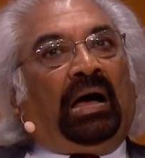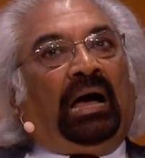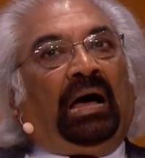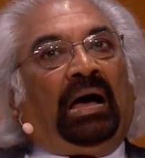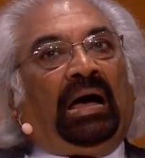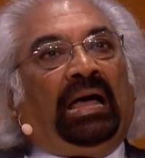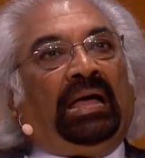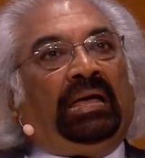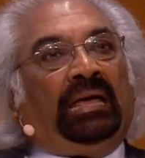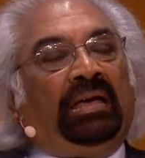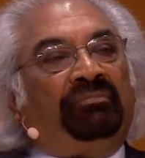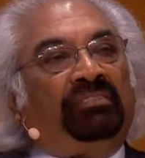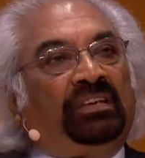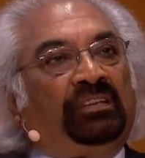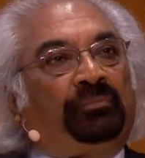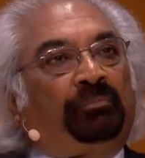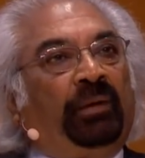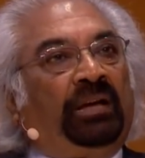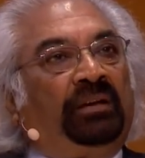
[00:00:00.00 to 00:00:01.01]
I, having
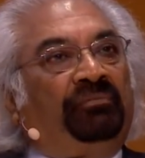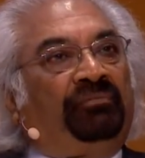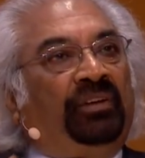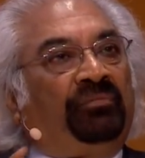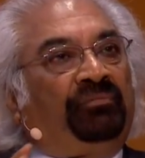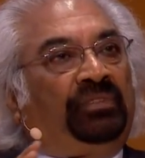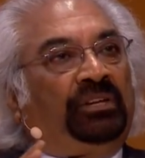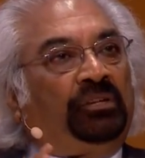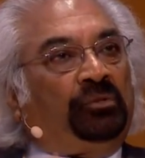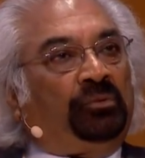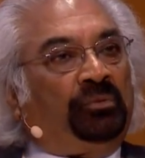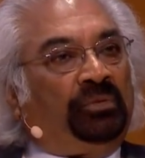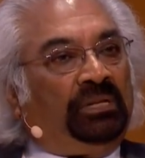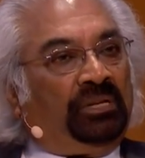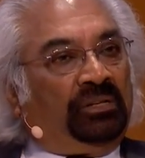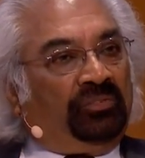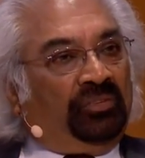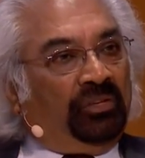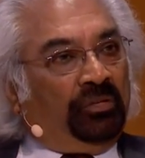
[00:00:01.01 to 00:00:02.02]
spent fifty-two
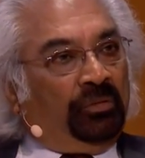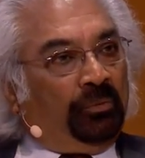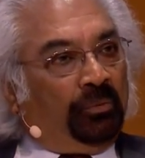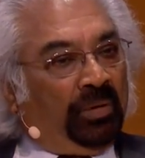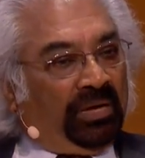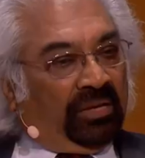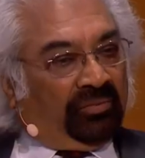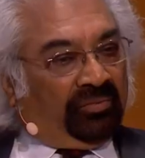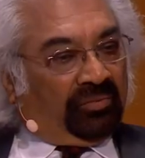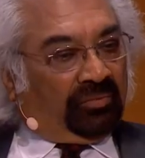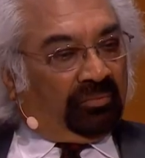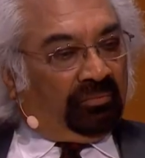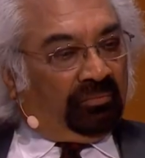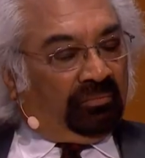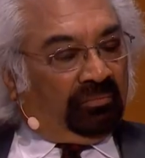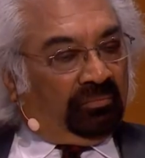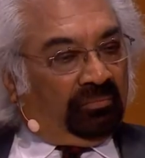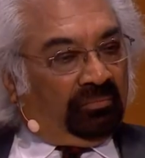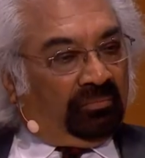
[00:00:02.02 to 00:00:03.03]
years in U S
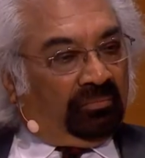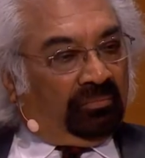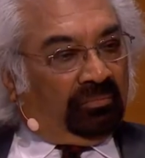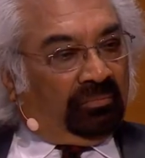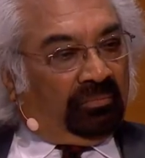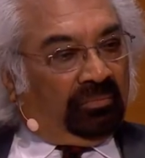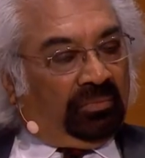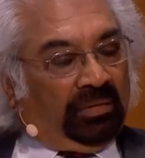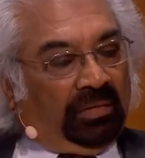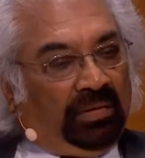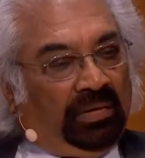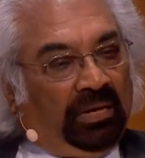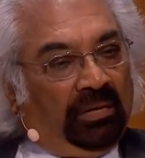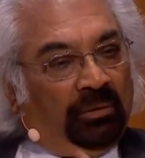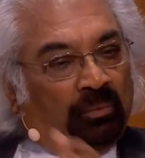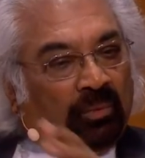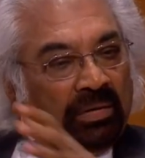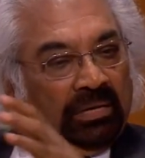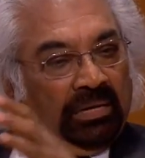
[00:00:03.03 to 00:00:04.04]

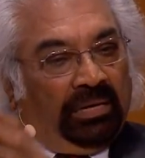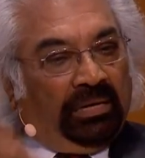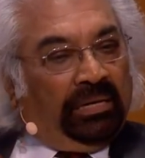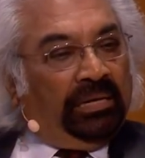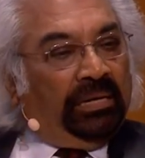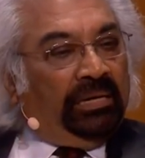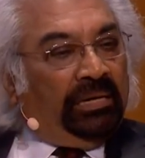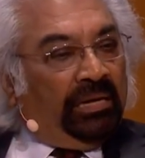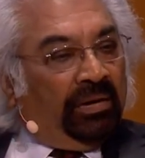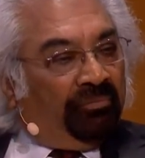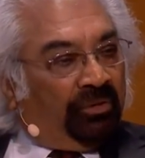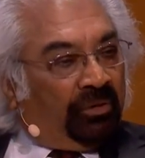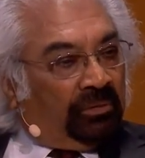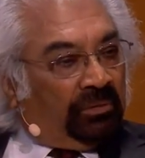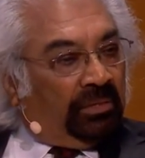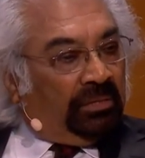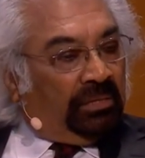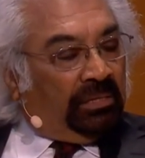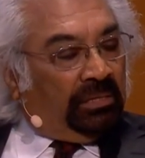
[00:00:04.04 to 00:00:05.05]
and working in India for
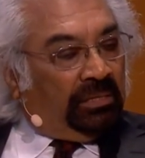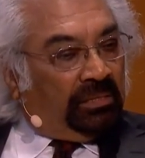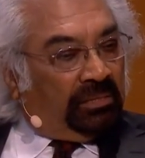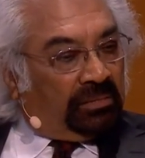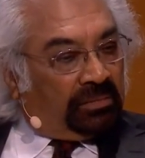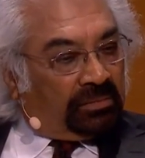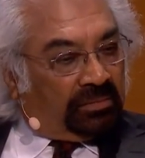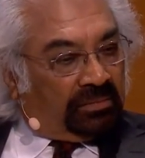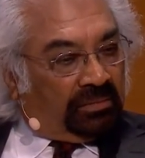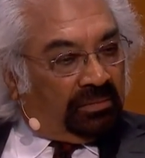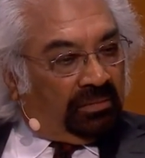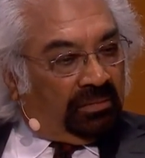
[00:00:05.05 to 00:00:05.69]
thirty years,